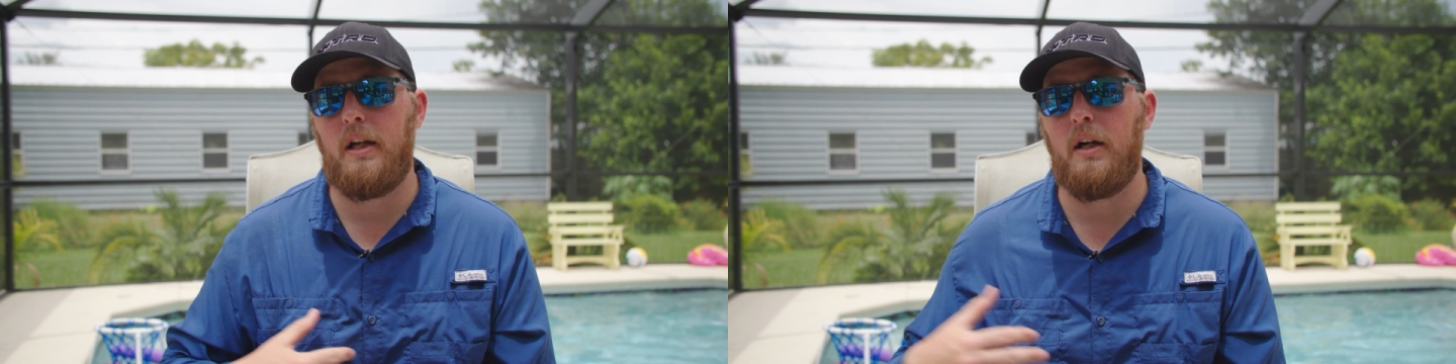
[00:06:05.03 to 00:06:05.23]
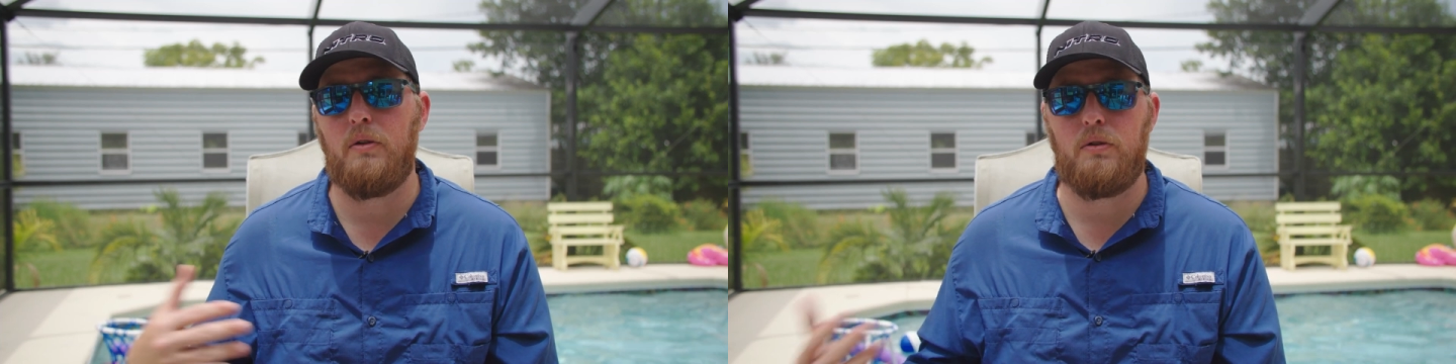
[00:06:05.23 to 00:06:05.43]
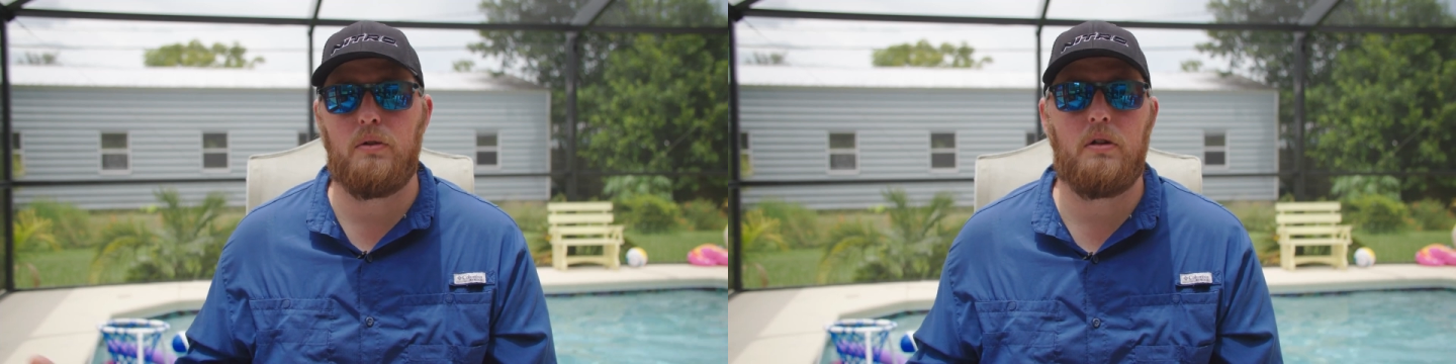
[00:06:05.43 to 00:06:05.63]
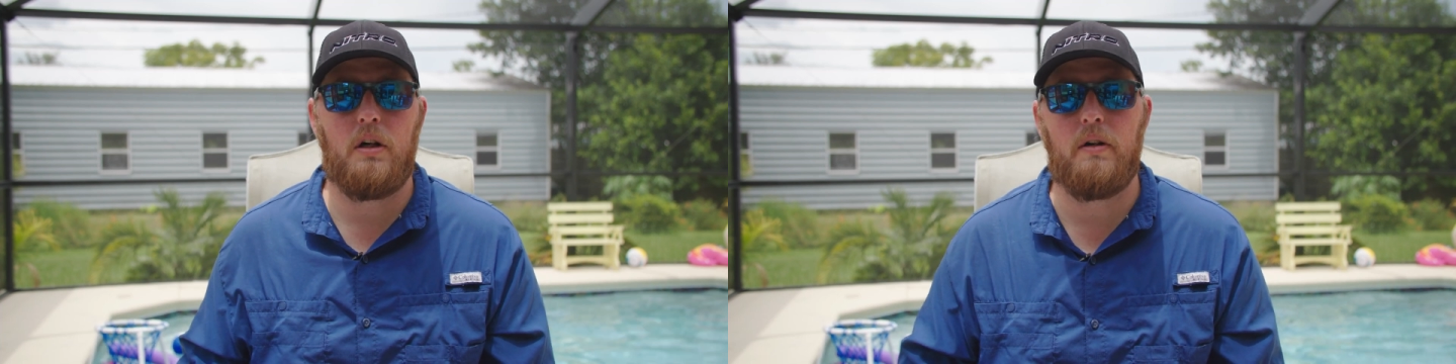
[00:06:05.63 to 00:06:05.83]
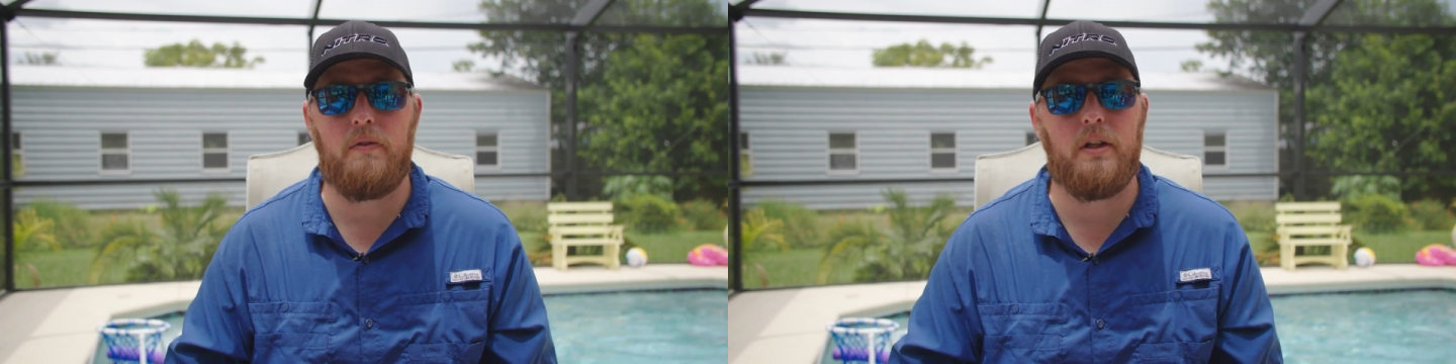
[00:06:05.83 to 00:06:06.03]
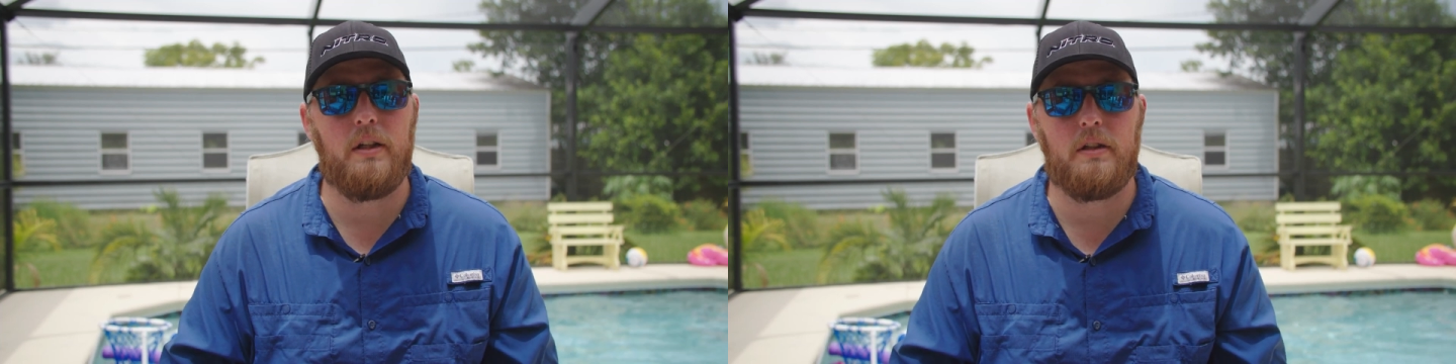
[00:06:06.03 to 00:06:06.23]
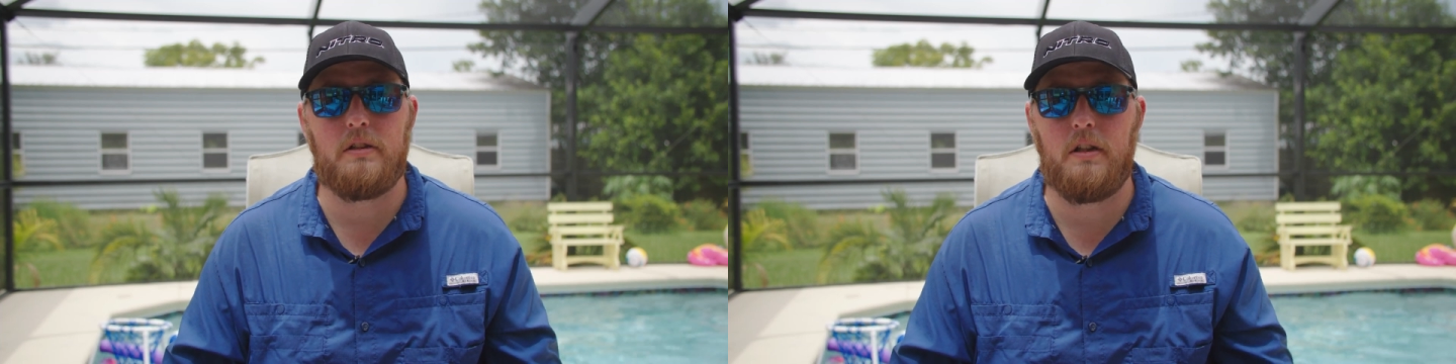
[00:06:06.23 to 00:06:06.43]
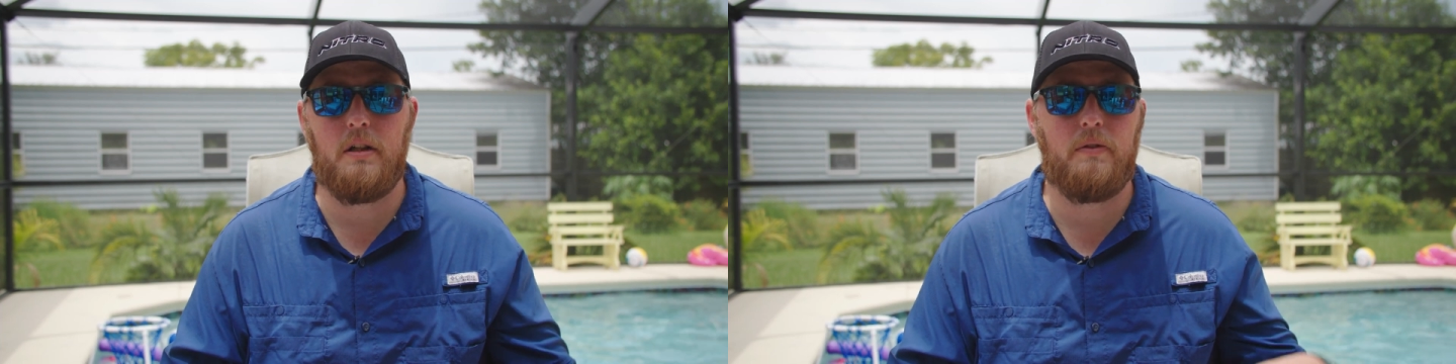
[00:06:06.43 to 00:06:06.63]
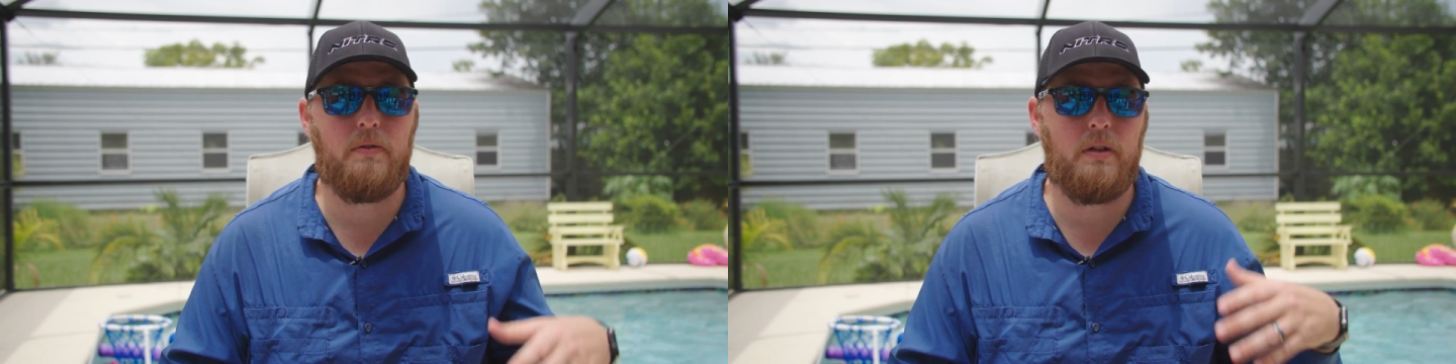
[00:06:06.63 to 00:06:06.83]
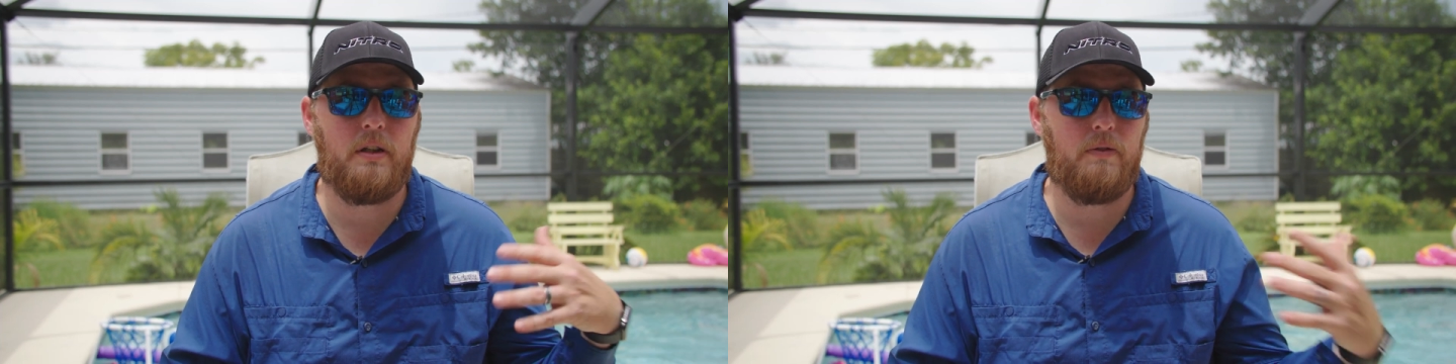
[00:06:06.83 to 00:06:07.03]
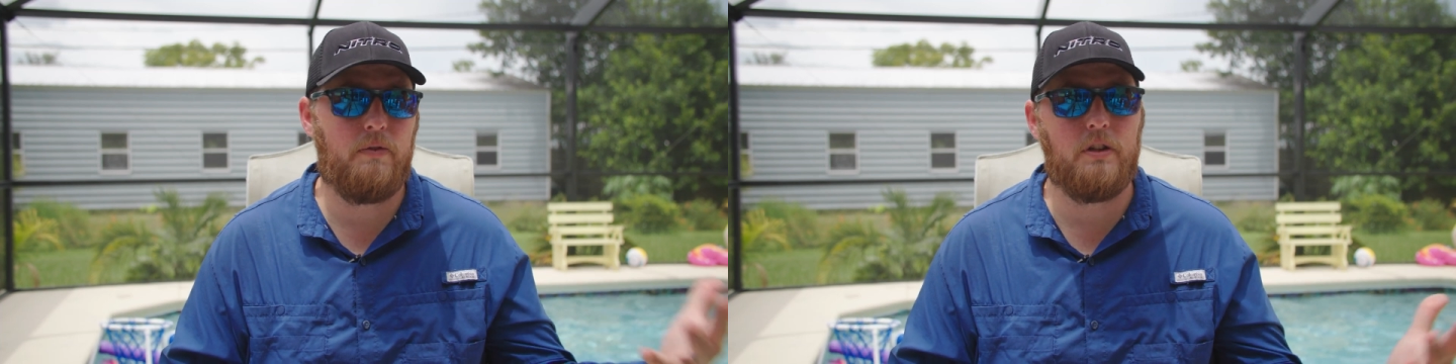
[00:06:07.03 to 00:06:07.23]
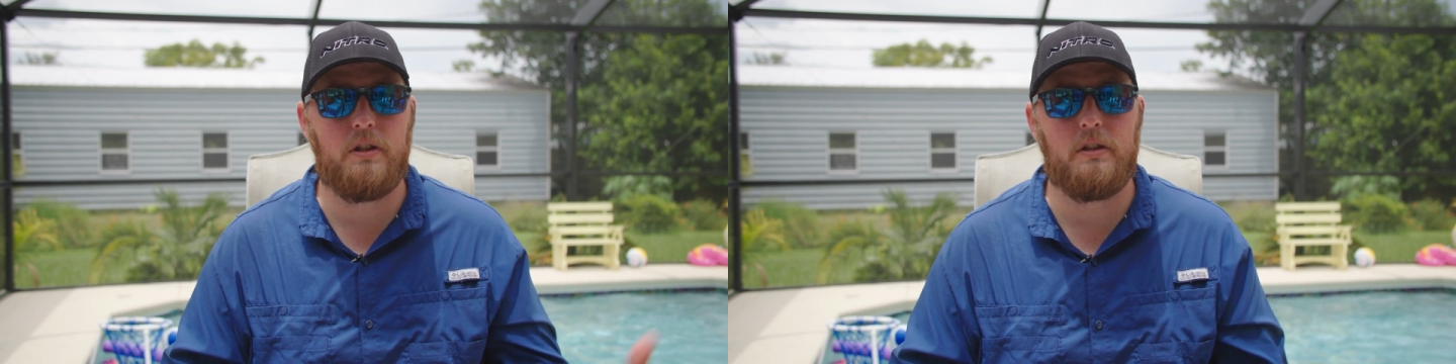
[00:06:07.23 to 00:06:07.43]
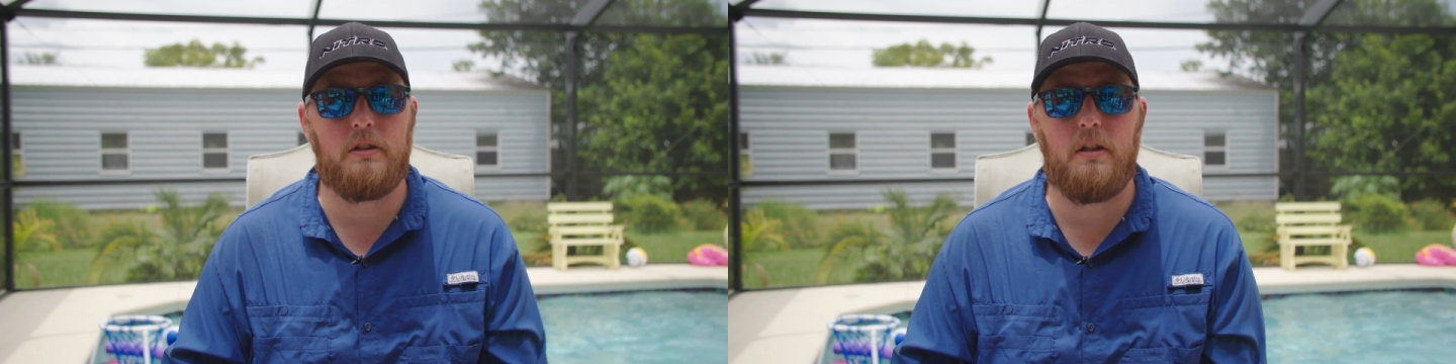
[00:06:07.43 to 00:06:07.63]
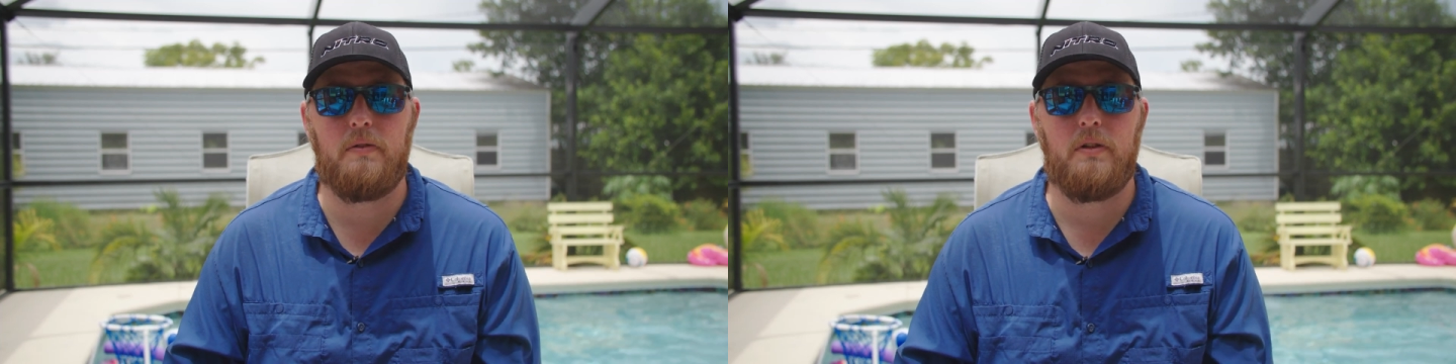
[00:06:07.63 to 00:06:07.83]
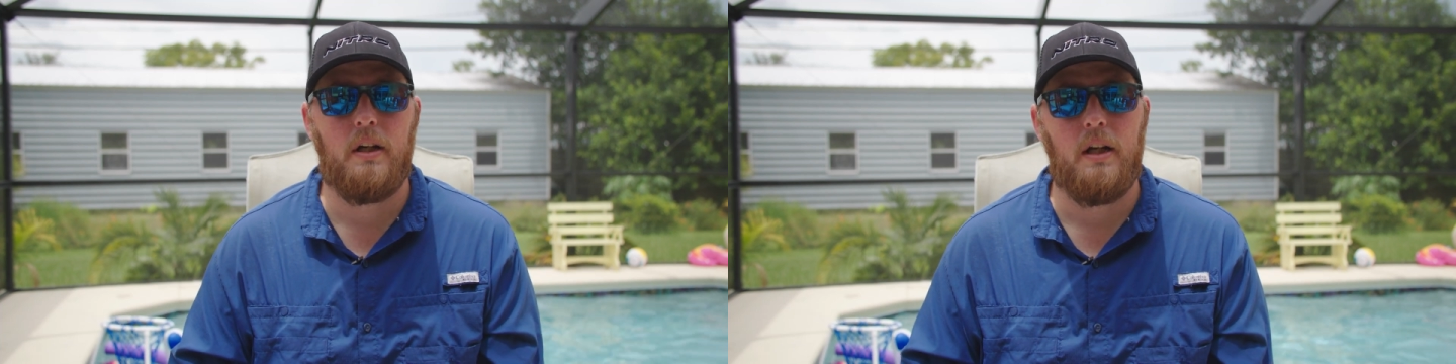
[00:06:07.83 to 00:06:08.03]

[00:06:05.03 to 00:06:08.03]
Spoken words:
of outdoor RVing stuff and then fishing stuff,